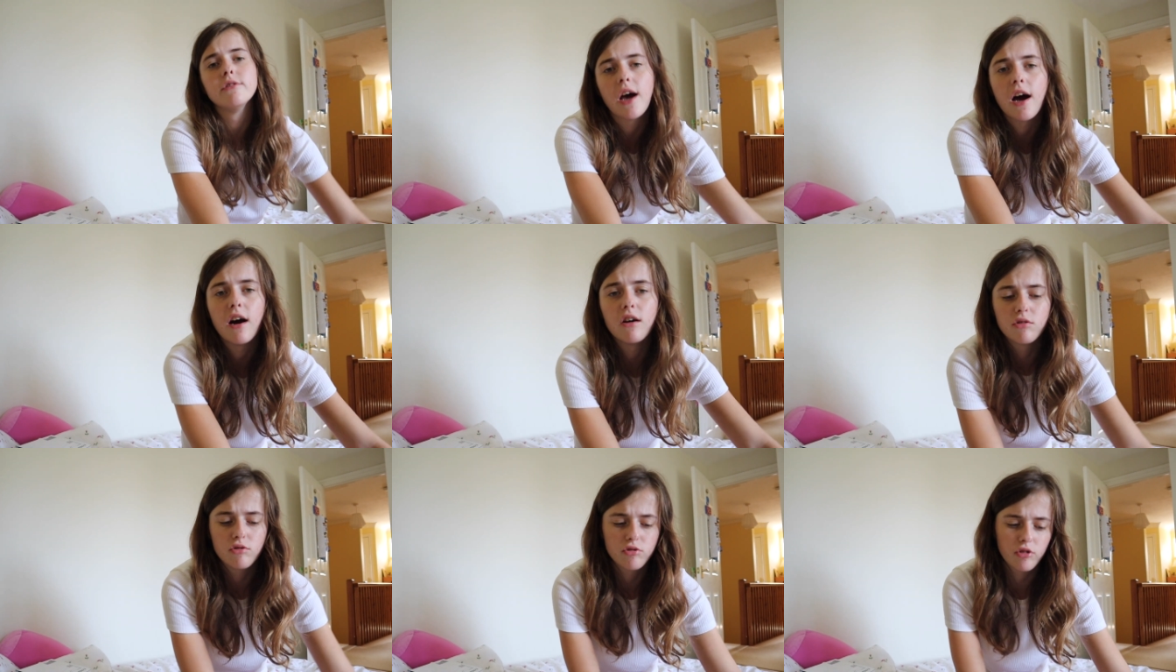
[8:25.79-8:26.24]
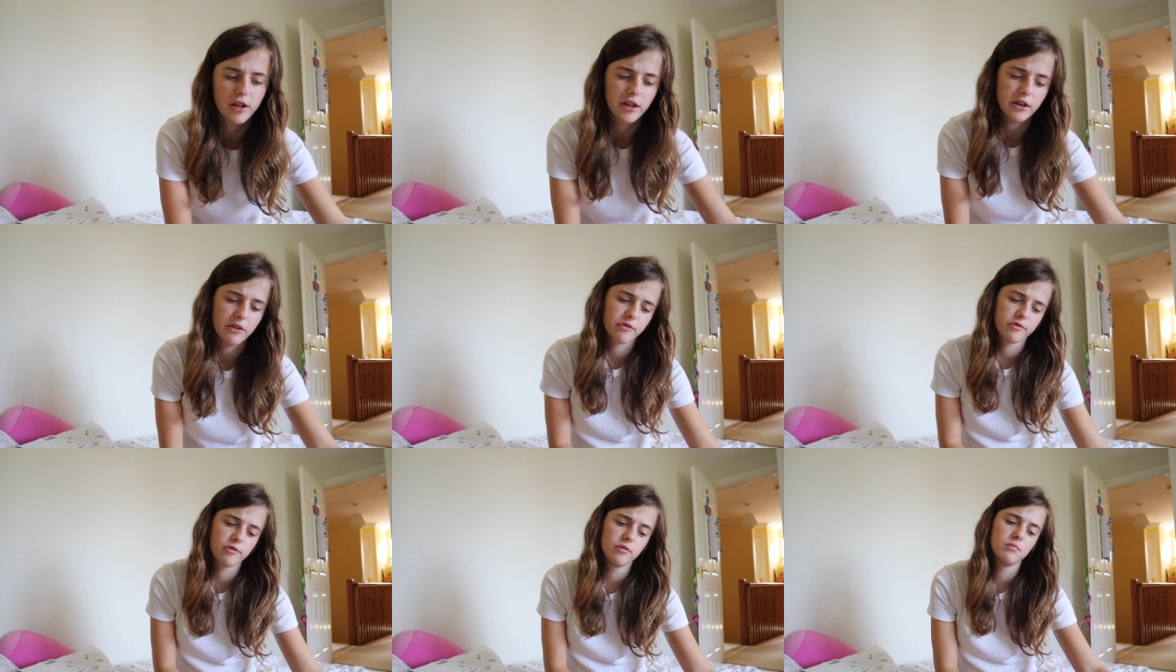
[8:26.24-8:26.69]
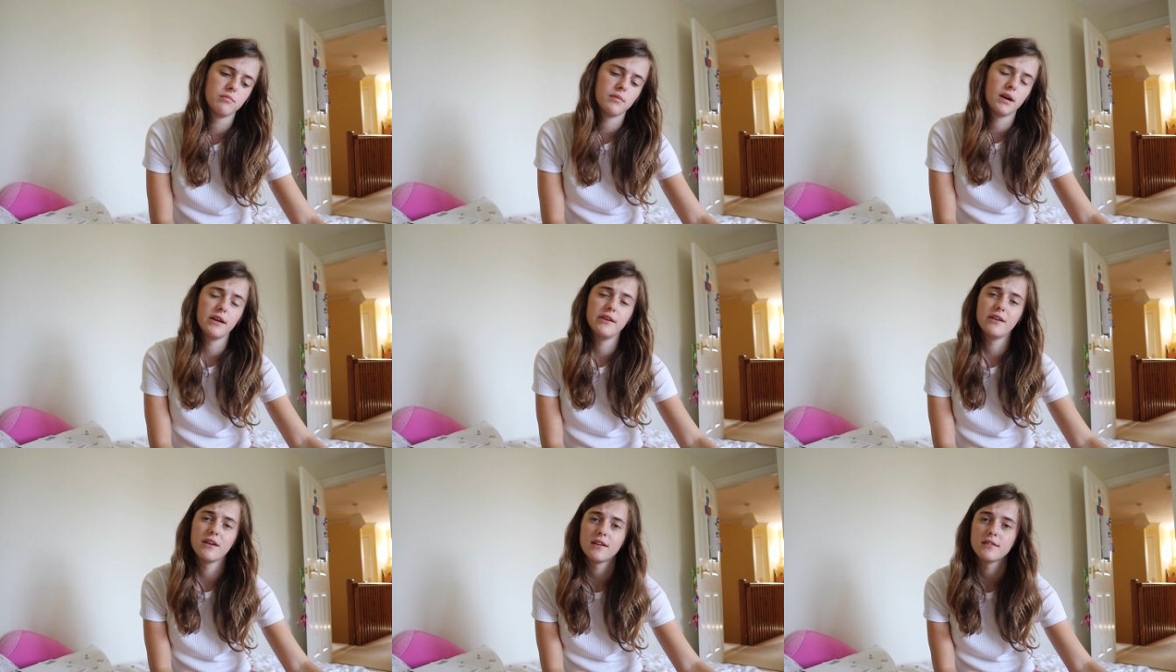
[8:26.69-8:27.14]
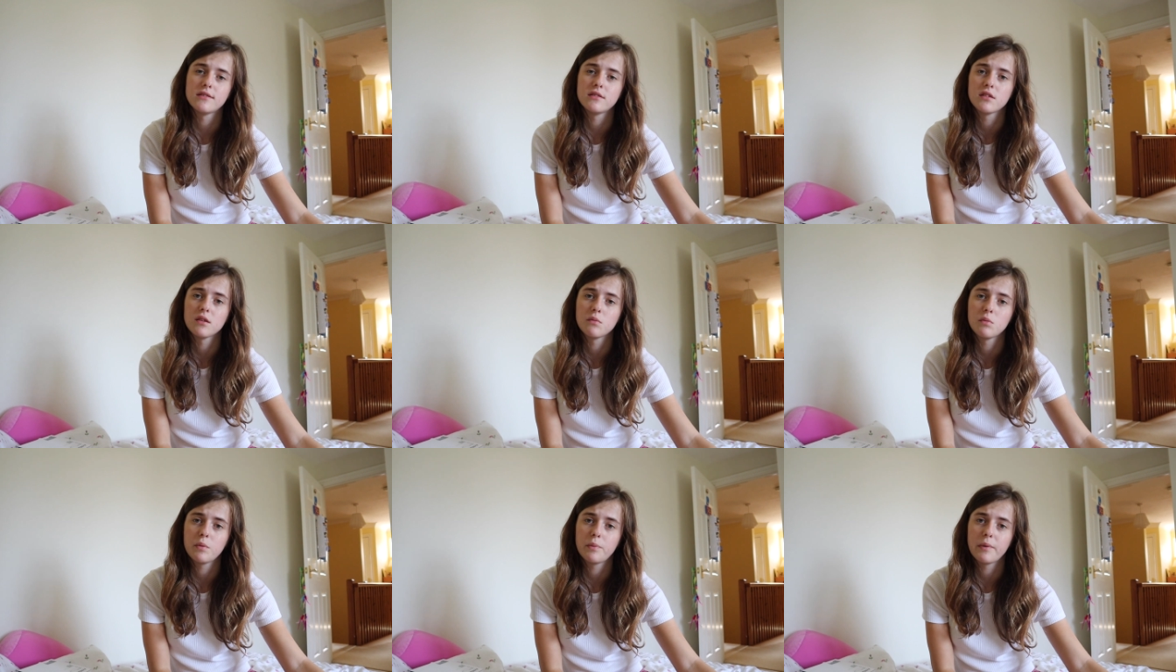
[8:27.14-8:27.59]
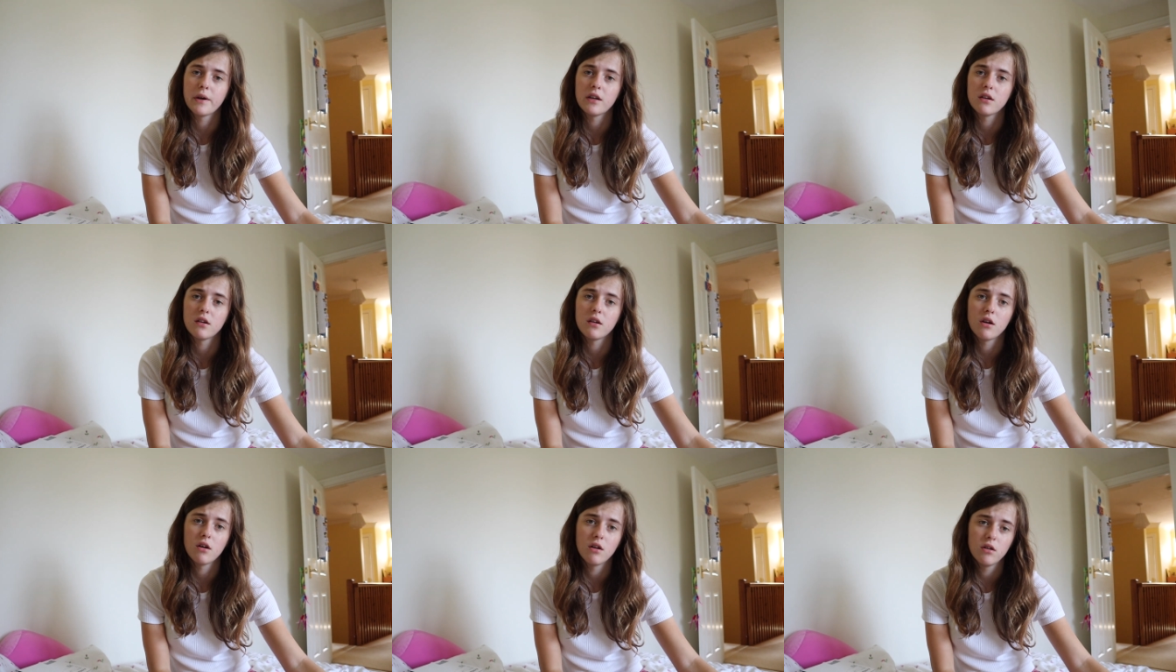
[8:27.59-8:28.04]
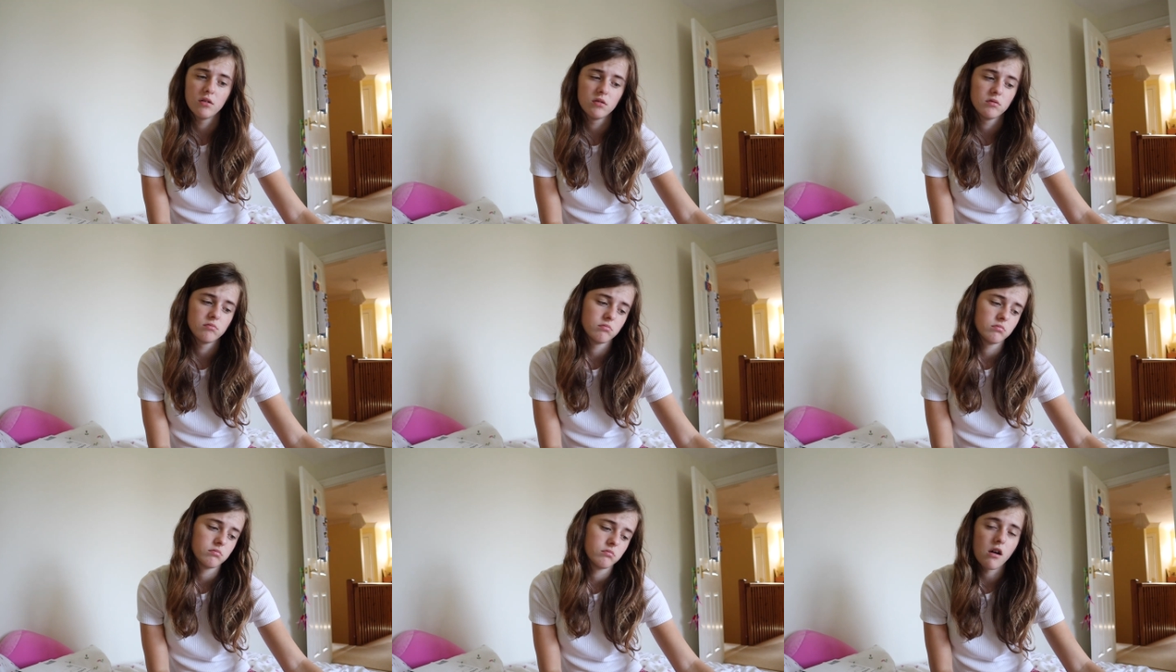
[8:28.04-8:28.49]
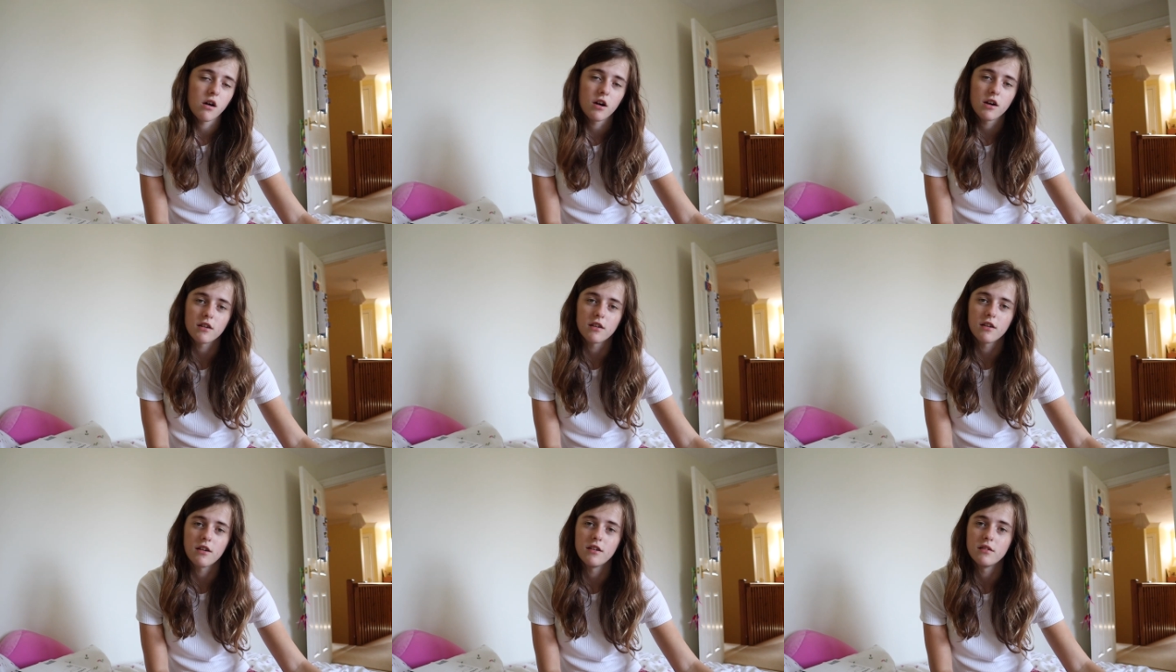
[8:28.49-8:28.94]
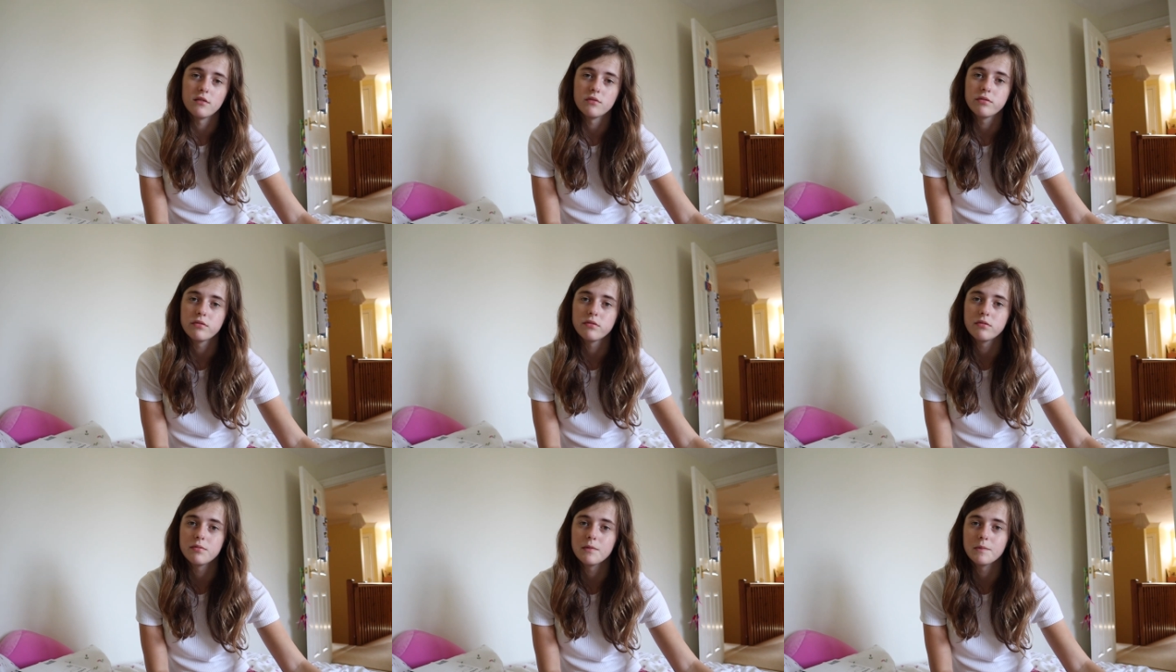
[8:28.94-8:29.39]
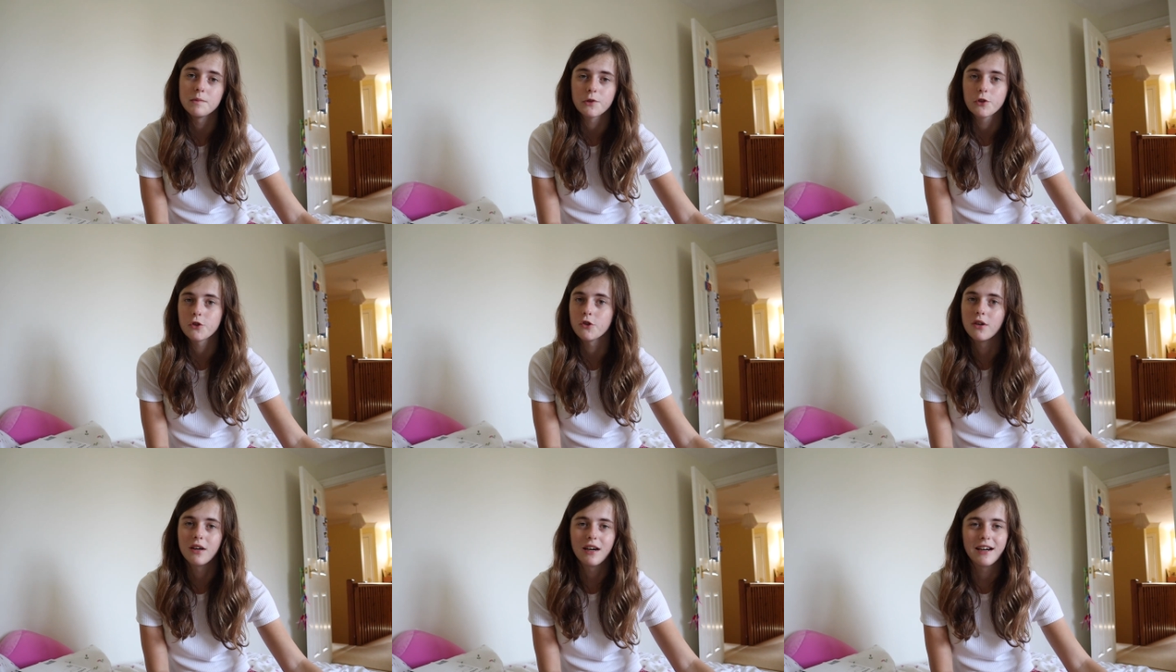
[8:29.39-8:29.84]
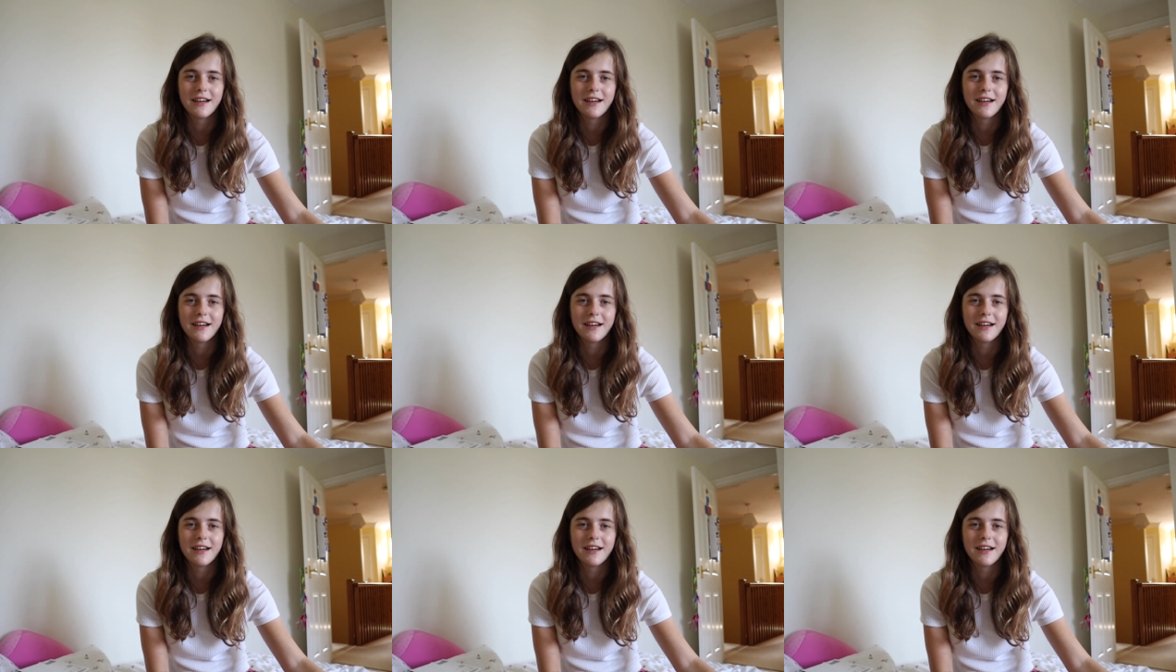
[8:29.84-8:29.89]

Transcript: downgrade from my nice double bed at home. Hard life, but I'm sure I'll